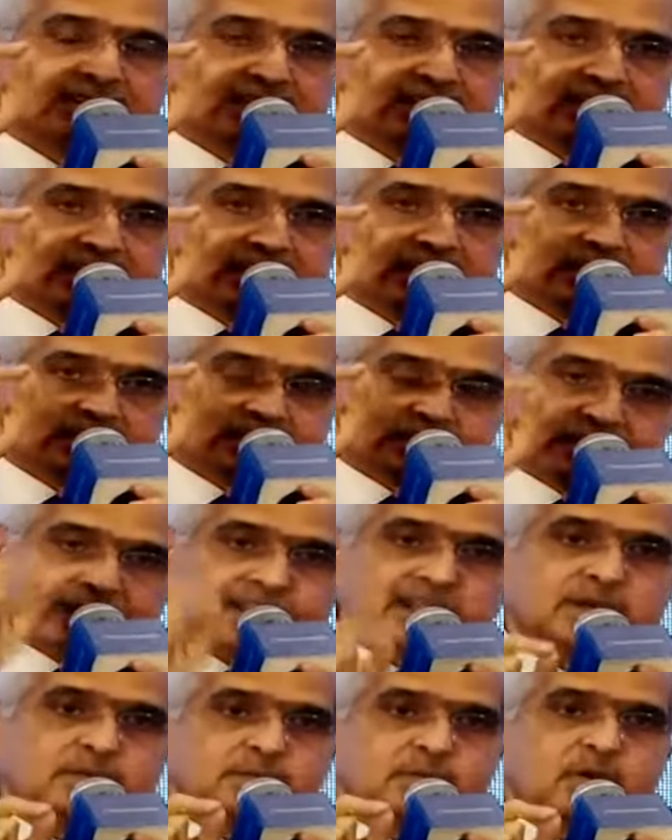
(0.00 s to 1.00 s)
is
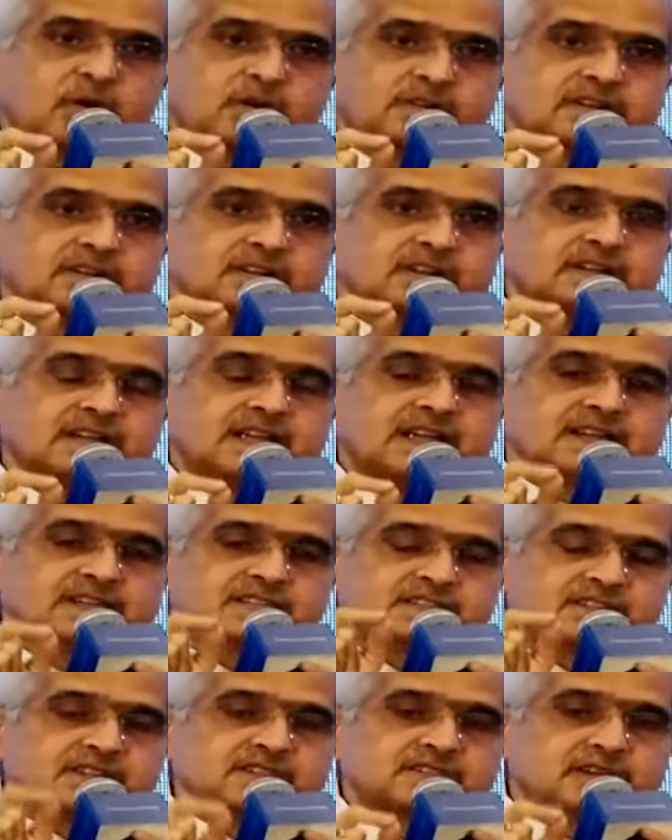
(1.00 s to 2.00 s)
very important and
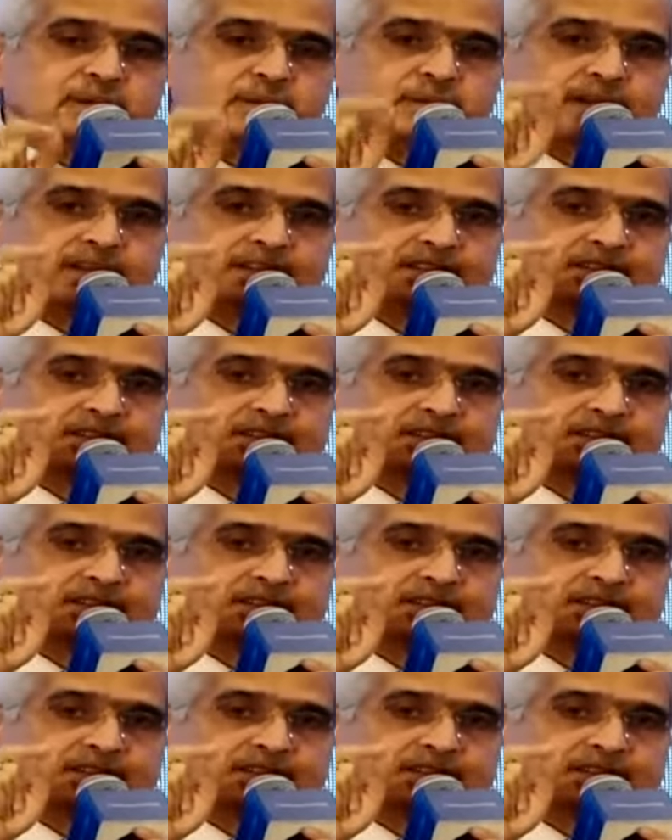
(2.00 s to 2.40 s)
central banks